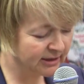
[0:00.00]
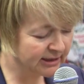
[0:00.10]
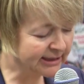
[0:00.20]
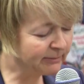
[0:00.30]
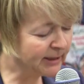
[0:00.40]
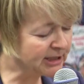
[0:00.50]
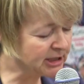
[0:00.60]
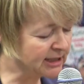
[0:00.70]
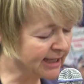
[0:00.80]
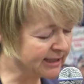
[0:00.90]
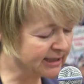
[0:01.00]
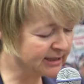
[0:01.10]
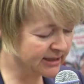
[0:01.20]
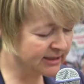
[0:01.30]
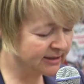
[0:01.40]
Little pleasures like
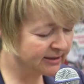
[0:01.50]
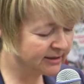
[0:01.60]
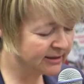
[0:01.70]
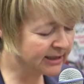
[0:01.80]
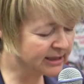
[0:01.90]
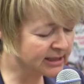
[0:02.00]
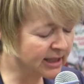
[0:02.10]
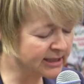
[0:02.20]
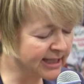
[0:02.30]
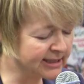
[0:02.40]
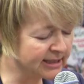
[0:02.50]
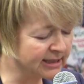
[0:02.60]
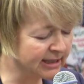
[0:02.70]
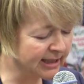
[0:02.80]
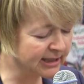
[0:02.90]
this, little
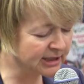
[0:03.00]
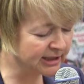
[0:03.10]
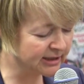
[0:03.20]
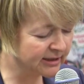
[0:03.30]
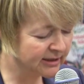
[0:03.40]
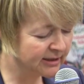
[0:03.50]
successes in the kitchen,